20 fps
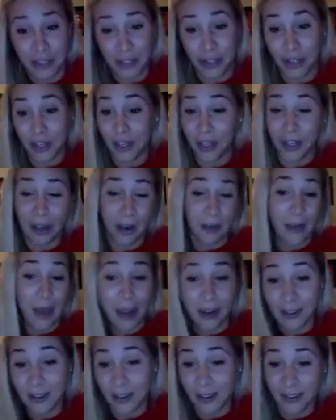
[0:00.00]
you're gonna come
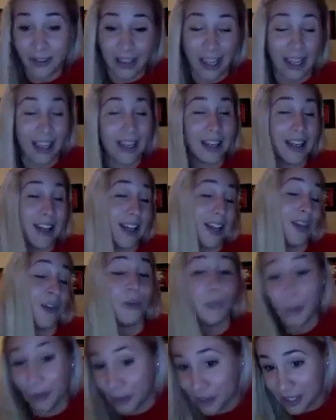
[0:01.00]
out of there like a
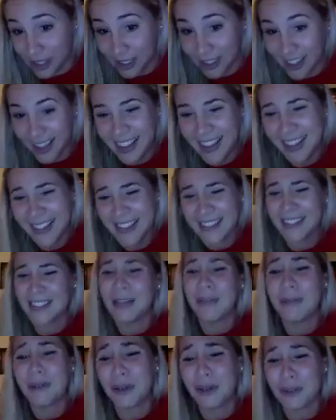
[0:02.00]
new person.
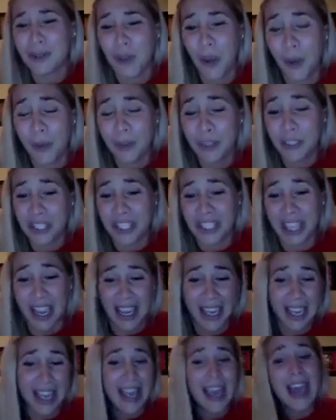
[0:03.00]
Some girl told me,
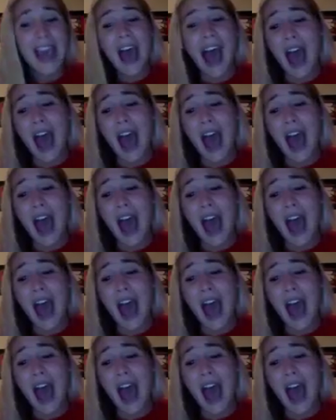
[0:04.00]
like,